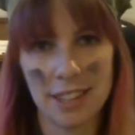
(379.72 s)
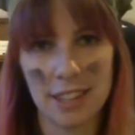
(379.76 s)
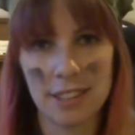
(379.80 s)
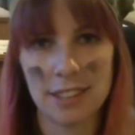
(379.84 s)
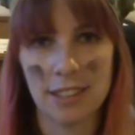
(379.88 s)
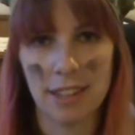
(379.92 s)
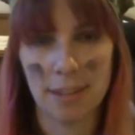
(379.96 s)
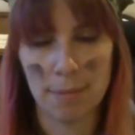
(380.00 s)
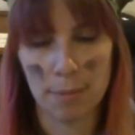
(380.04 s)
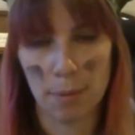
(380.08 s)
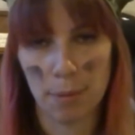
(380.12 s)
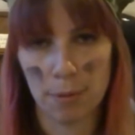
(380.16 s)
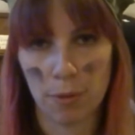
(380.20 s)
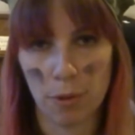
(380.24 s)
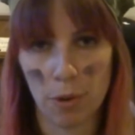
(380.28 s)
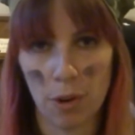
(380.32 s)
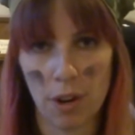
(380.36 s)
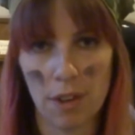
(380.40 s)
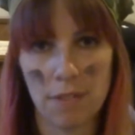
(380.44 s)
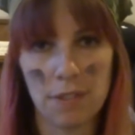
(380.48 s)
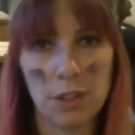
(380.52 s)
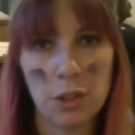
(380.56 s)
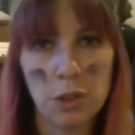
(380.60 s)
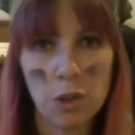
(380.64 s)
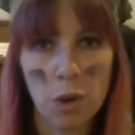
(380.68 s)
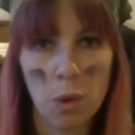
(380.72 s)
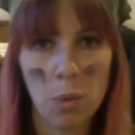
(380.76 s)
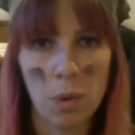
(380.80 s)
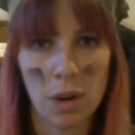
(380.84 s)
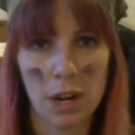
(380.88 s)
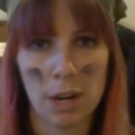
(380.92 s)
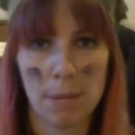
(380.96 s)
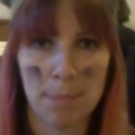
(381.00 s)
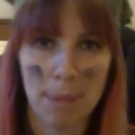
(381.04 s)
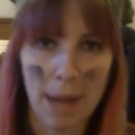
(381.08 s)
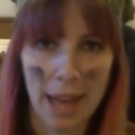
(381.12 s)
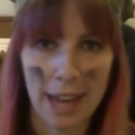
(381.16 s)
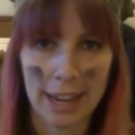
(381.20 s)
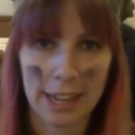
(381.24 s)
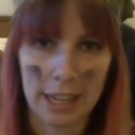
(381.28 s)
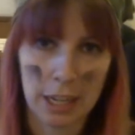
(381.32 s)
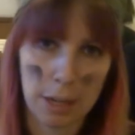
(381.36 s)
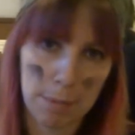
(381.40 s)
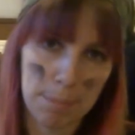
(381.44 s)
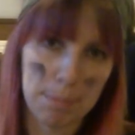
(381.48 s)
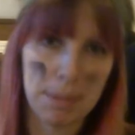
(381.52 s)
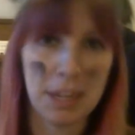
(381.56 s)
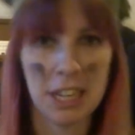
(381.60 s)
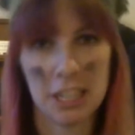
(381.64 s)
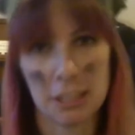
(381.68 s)
I said before, if you don't want to pack it
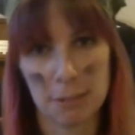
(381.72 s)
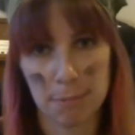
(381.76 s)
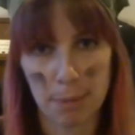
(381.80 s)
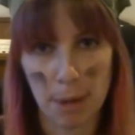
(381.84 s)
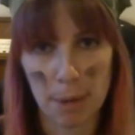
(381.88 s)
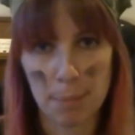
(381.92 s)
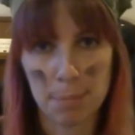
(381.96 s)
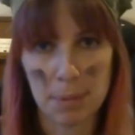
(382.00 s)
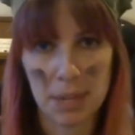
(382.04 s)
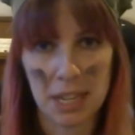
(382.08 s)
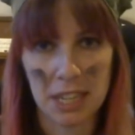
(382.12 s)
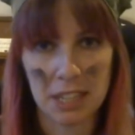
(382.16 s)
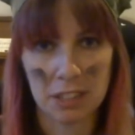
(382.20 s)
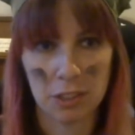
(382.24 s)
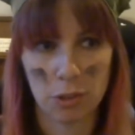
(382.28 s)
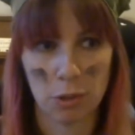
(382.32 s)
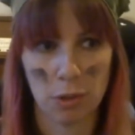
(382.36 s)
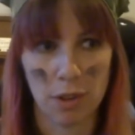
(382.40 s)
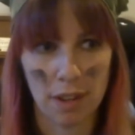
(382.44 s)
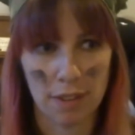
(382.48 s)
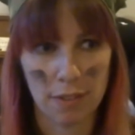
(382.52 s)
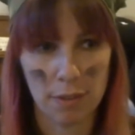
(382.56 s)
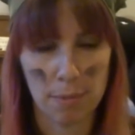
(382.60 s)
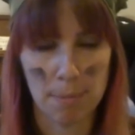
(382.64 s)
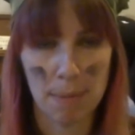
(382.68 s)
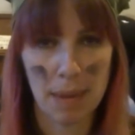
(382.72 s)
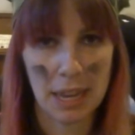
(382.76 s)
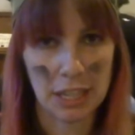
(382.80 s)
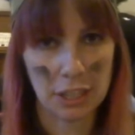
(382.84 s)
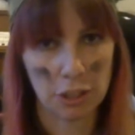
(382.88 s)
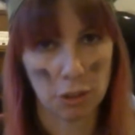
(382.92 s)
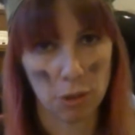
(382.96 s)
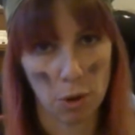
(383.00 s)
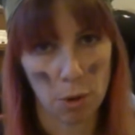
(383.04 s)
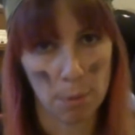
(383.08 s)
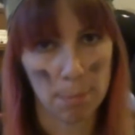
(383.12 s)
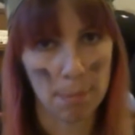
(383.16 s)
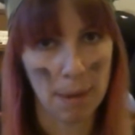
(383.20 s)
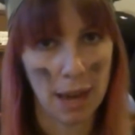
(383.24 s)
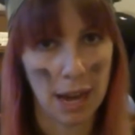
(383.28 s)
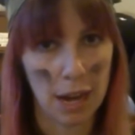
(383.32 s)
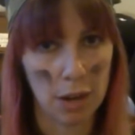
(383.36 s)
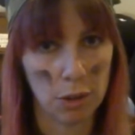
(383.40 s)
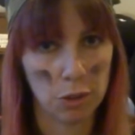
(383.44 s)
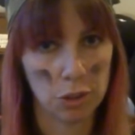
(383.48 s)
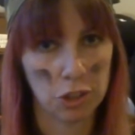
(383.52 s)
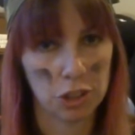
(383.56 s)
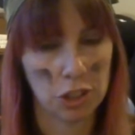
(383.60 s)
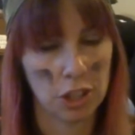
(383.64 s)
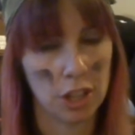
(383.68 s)
up piece by piece or even make your own
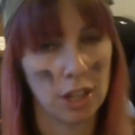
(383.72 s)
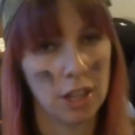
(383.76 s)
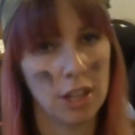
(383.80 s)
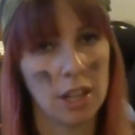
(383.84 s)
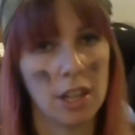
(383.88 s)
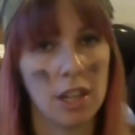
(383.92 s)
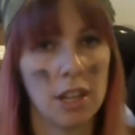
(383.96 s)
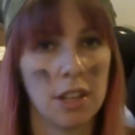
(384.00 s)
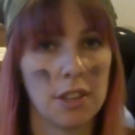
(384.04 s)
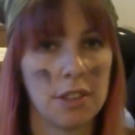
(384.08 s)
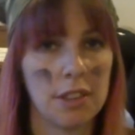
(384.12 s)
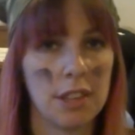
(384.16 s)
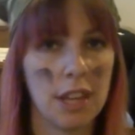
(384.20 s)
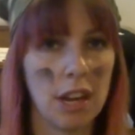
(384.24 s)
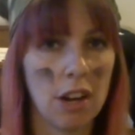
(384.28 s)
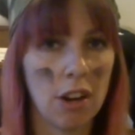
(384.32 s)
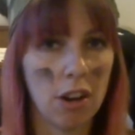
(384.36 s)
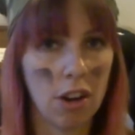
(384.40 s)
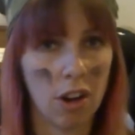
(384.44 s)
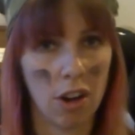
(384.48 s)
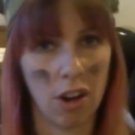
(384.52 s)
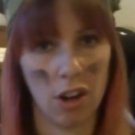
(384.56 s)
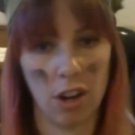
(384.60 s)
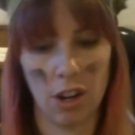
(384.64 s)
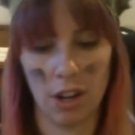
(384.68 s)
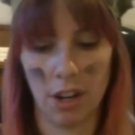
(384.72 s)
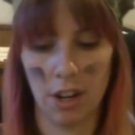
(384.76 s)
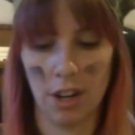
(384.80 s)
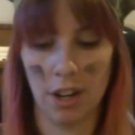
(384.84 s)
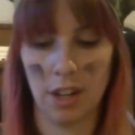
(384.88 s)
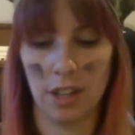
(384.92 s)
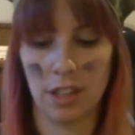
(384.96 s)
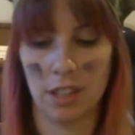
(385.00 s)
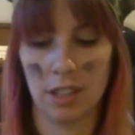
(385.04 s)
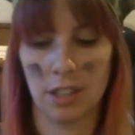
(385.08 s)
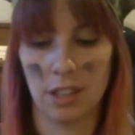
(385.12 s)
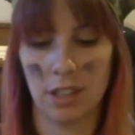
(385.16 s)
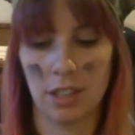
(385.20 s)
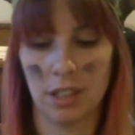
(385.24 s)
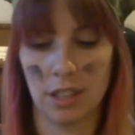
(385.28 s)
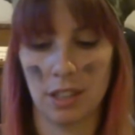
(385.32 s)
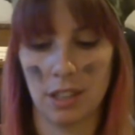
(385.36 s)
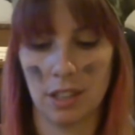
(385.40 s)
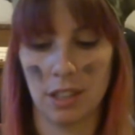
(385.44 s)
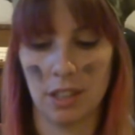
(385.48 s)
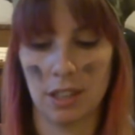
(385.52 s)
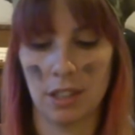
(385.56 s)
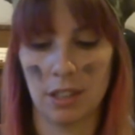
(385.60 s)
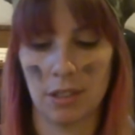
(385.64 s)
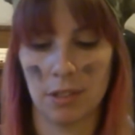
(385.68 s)
pouch, there are
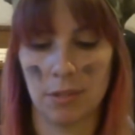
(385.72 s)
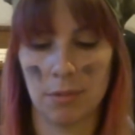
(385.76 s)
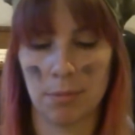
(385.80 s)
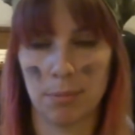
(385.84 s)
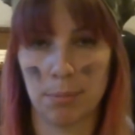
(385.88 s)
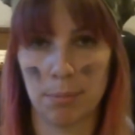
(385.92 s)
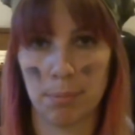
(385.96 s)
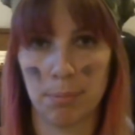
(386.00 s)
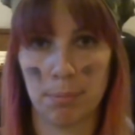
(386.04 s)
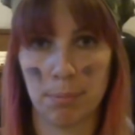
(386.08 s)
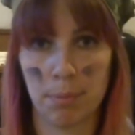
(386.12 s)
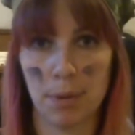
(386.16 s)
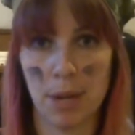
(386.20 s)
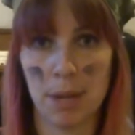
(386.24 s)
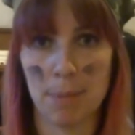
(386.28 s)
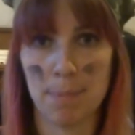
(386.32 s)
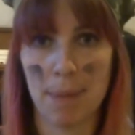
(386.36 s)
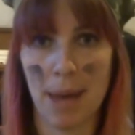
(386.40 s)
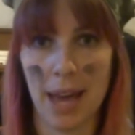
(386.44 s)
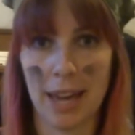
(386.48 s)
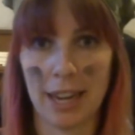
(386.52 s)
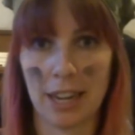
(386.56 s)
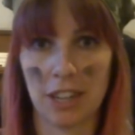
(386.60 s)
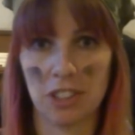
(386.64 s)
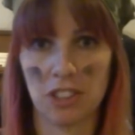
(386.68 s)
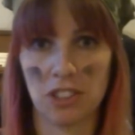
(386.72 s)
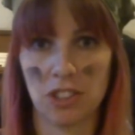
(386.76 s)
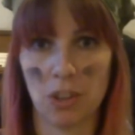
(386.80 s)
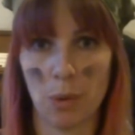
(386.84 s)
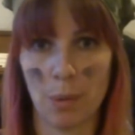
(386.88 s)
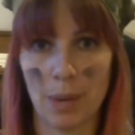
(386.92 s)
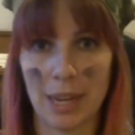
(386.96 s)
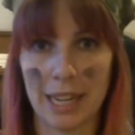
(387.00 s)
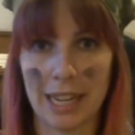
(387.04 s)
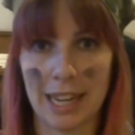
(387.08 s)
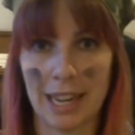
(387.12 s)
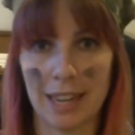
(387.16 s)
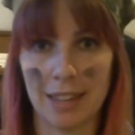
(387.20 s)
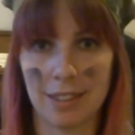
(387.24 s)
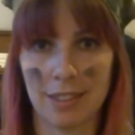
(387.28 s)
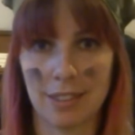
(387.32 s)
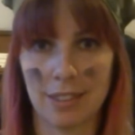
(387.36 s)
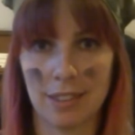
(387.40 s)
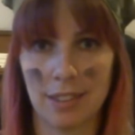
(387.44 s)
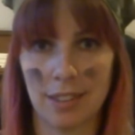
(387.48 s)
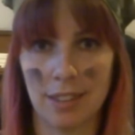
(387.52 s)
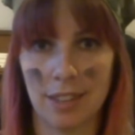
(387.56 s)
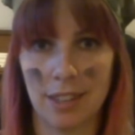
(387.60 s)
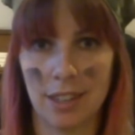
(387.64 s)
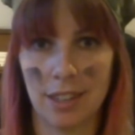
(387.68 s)
pre-packaged sewing
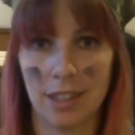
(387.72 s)
kits.